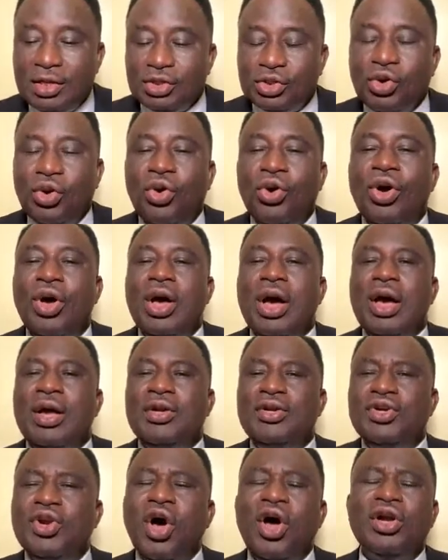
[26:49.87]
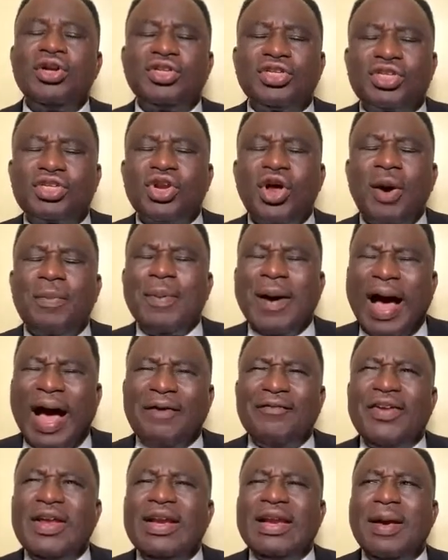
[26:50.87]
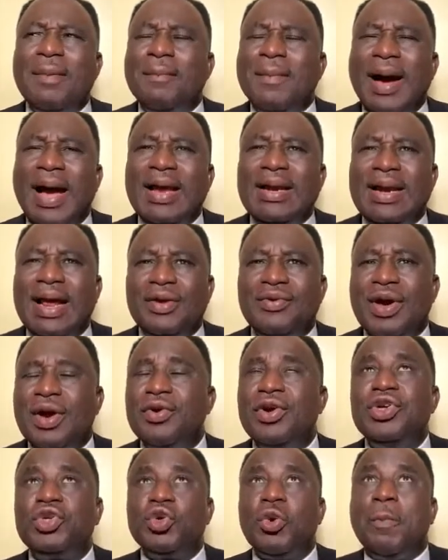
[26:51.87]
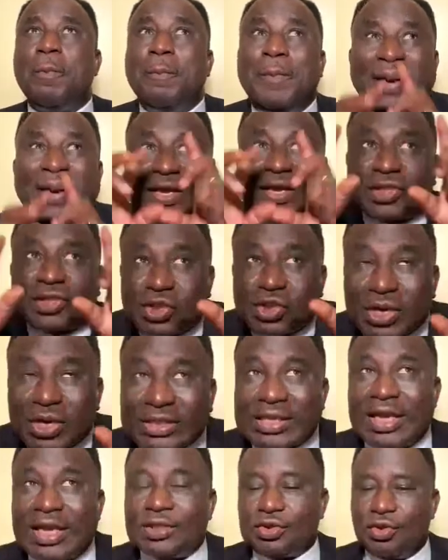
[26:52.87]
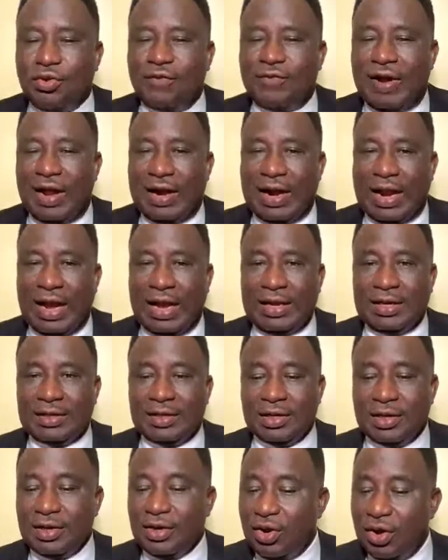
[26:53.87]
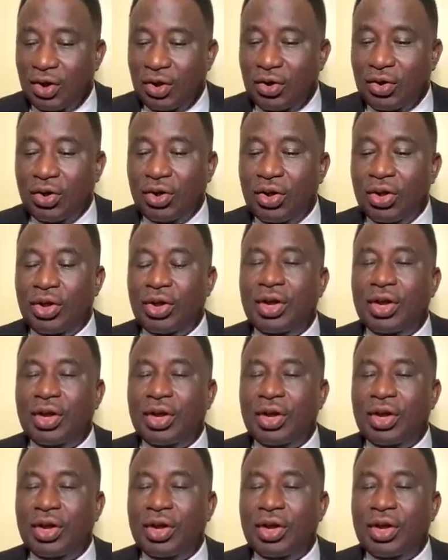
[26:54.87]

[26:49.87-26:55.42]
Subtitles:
So don't stop having the mind that you are going to pick success overnight. No.